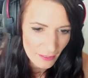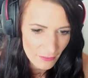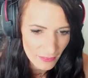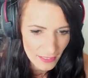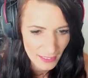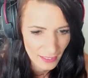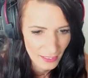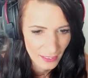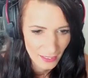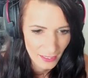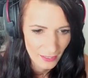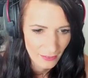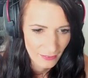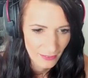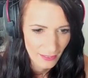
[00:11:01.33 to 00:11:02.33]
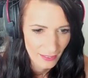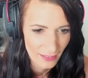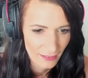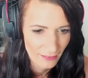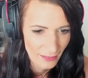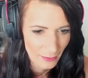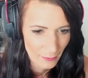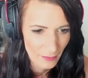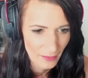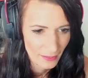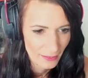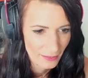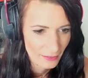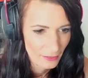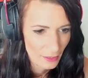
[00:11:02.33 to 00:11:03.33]
definitely can't go there, can
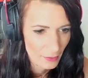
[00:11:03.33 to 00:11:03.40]
I?